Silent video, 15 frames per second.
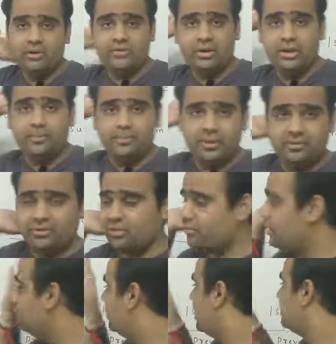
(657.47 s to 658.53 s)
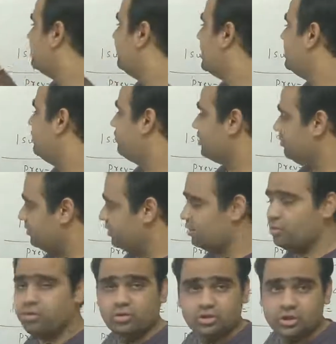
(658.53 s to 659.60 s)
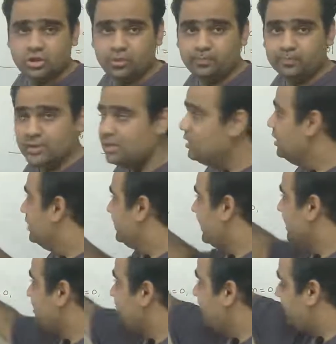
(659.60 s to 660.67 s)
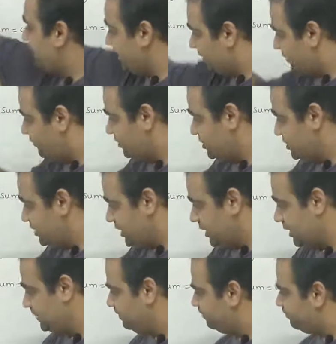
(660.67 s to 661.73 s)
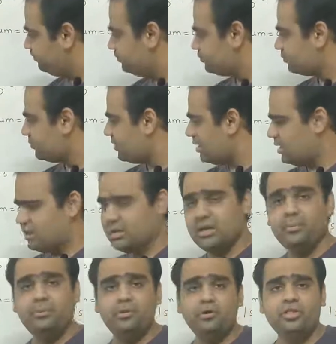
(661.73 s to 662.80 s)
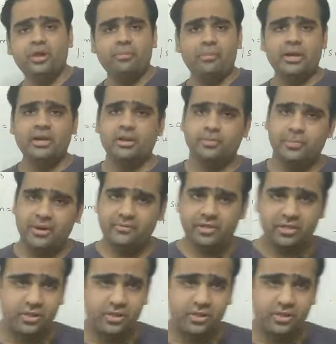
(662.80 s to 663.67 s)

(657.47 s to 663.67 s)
any previous value, and the value of sum is also 0. Next, we take the first term, compute sum minus previous